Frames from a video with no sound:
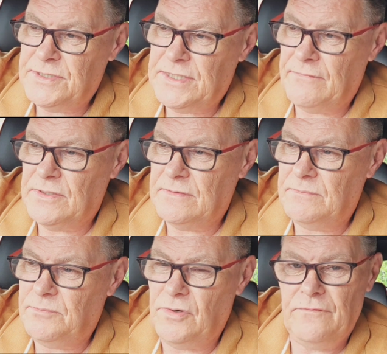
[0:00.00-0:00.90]

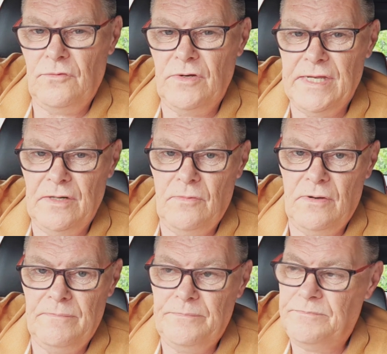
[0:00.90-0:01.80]
7.4
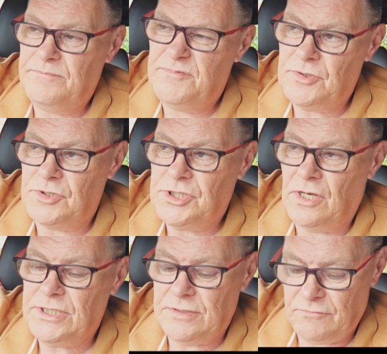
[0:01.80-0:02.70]
kilowatt sort of
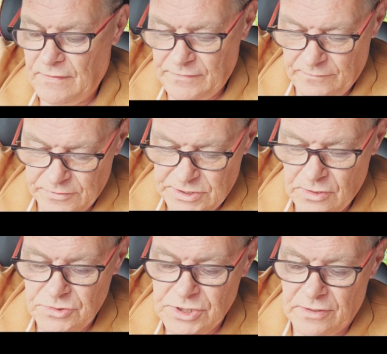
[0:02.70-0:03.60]
charging roughly on the
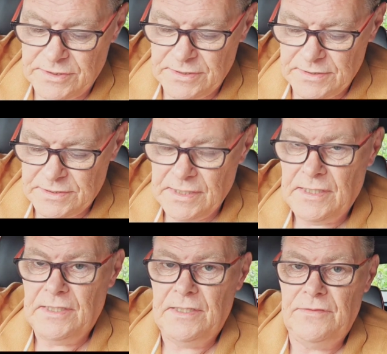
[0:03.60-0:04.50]
slow chargers
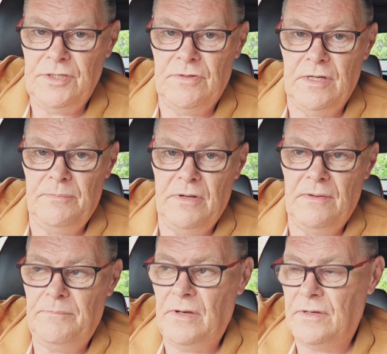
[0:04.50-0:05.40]
that you're going
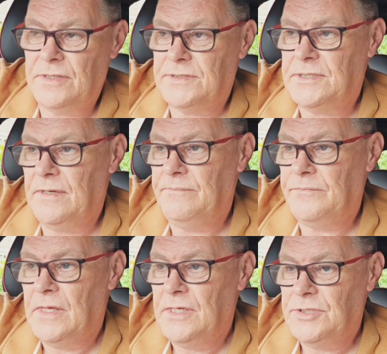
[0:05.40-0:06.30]
to park at
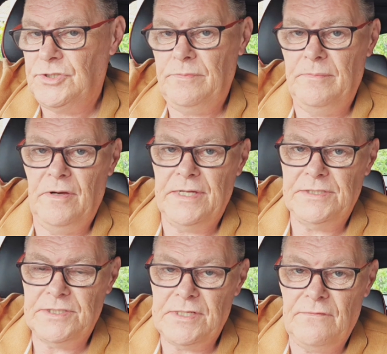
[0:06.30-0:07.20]

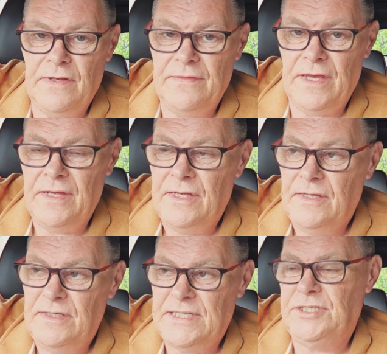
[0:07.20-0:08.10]
supermarkets and stuff like that,
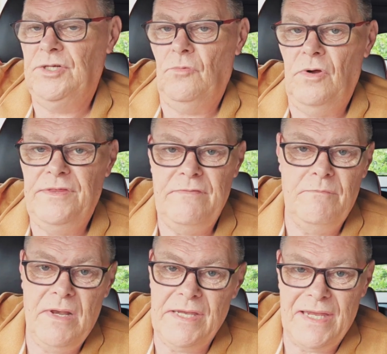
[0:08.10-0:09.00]
it's actually not worth
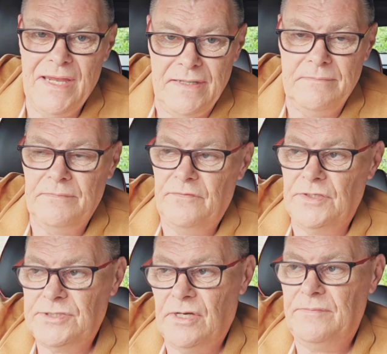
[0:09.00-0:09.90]
even plugging in for
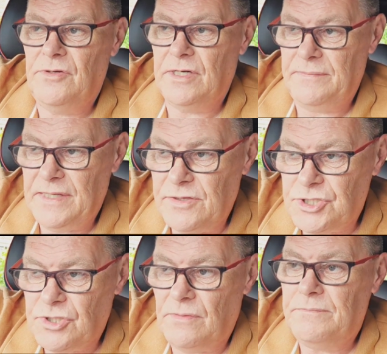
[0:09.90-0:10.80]
the time that you're going to be in
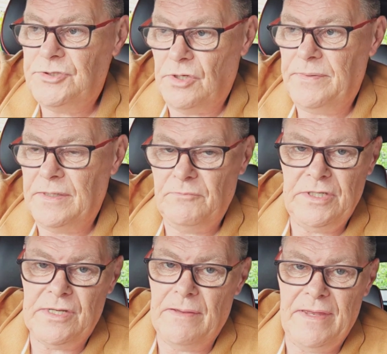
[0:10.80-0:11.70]
the shopping, and
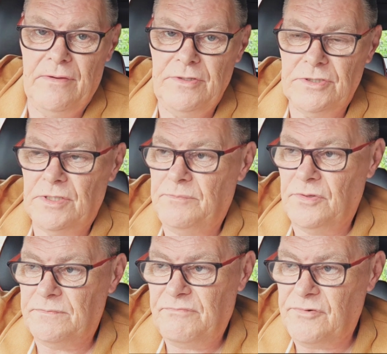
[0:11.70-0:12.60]
when you come out you're going to
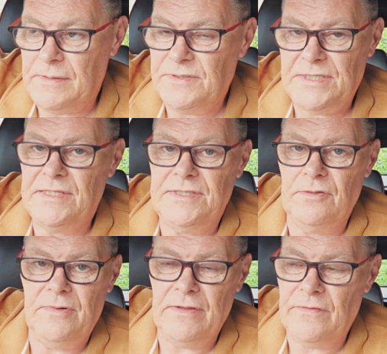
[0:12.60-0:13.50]
put 3% in
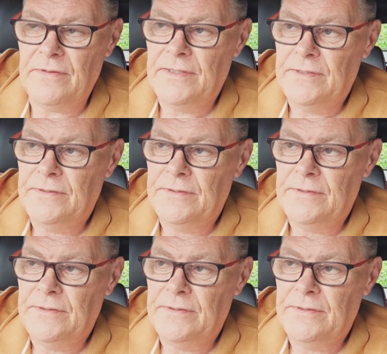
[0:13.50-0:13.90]
or whatever.